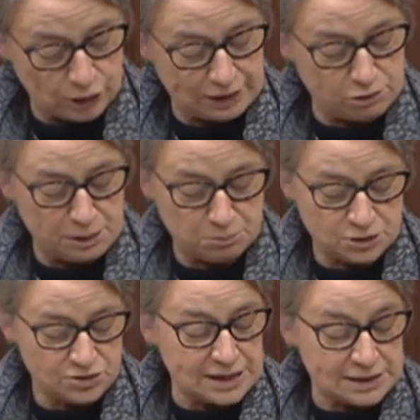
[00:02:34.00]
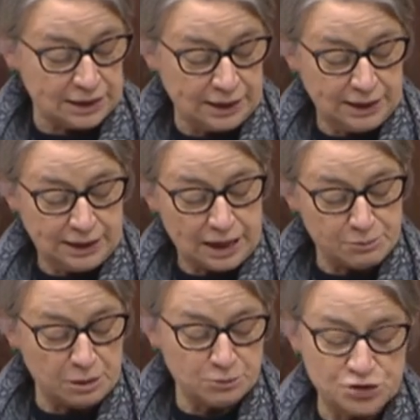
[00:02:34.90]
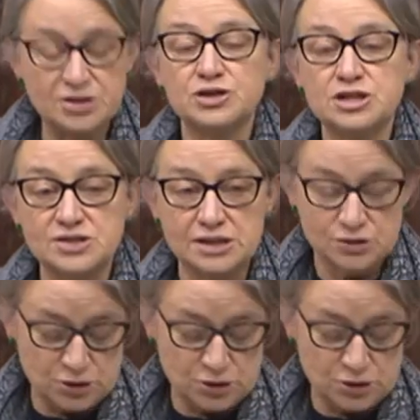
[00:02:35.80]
earlier amendment did. Amendment 76